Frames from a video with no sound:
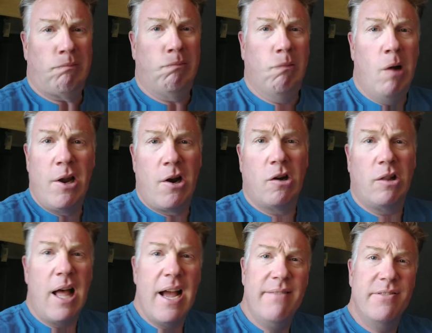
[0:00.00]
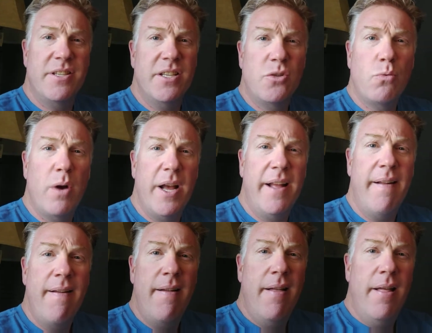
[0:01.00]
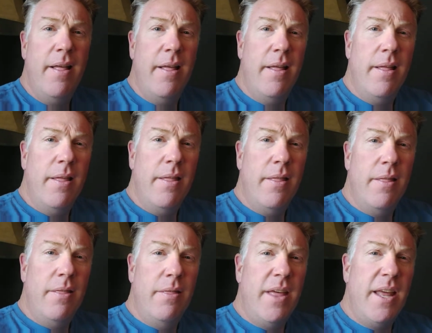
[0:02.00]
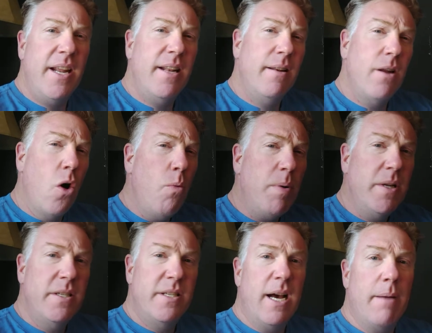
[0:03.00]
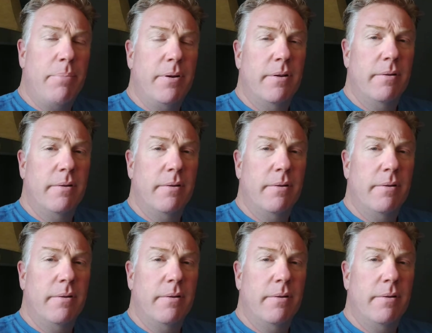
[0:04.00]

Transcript: run our lives this way, then it opens up